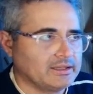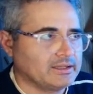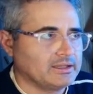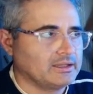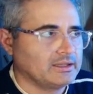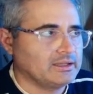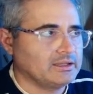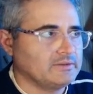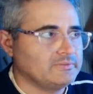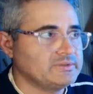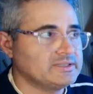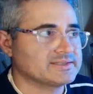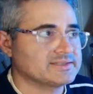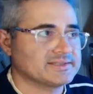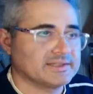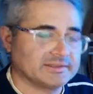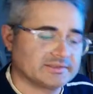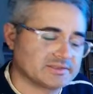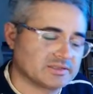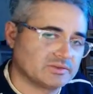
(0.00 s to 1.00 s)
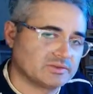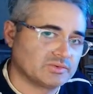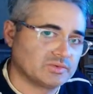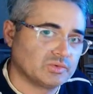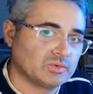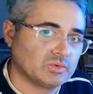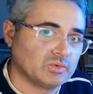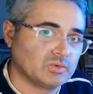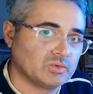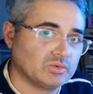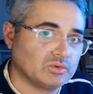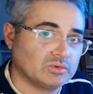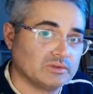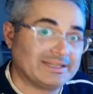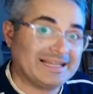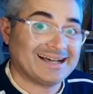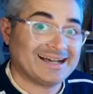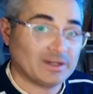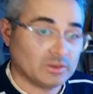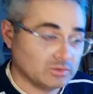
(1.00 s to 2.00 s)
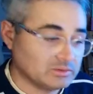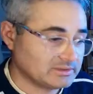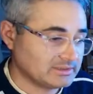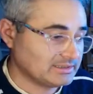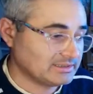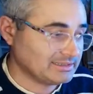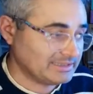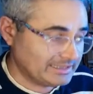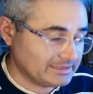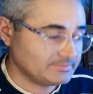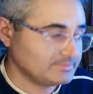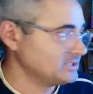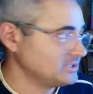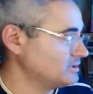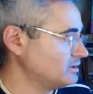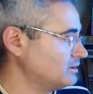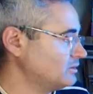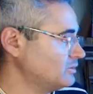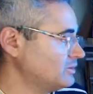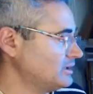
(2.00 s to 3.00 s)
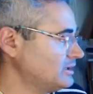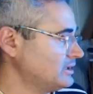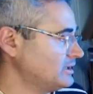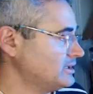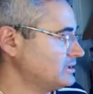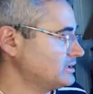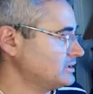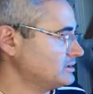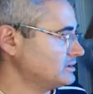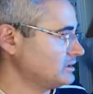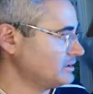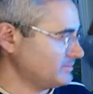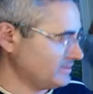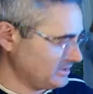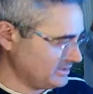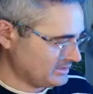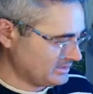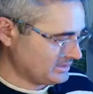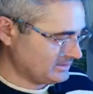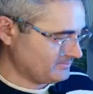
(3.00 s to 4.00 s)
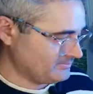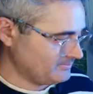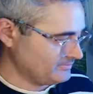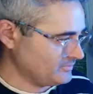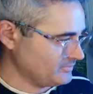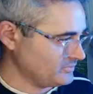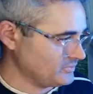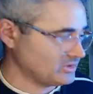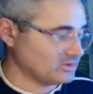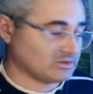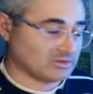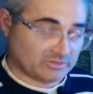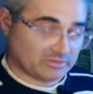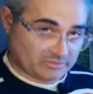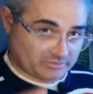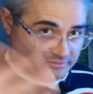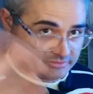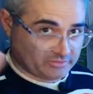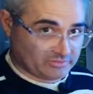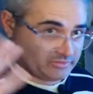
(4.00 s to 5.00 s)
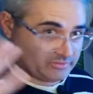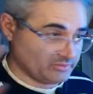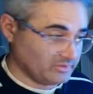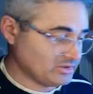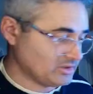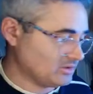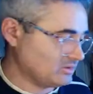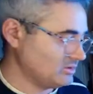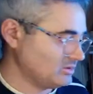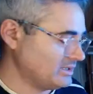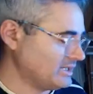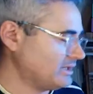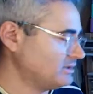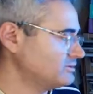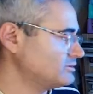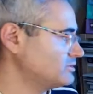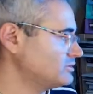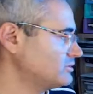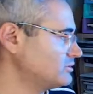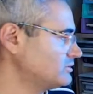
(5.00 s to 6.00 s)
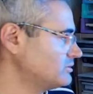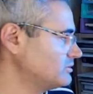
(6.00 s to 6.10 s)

If the sounds are too loud, let me know, and I'm gonna make them, or, you know, louder.